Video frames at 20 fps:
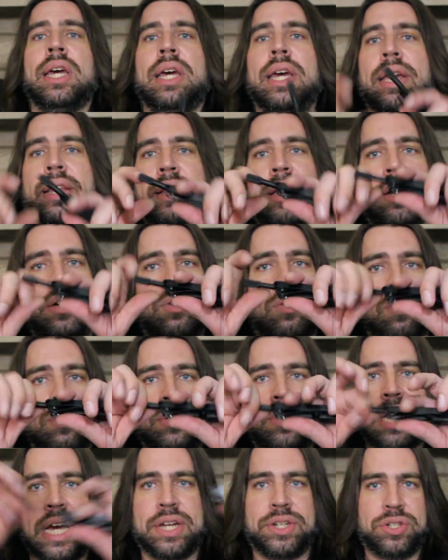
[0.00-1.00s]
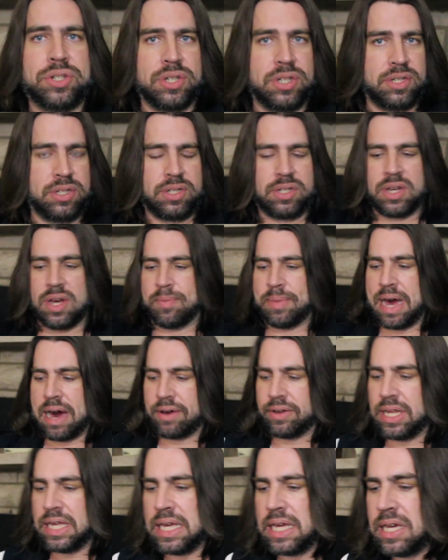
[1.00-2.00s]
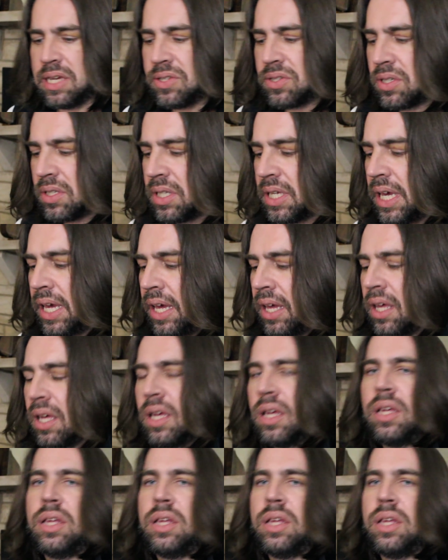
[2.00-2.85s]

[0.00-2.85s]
And then of course that should come out easily.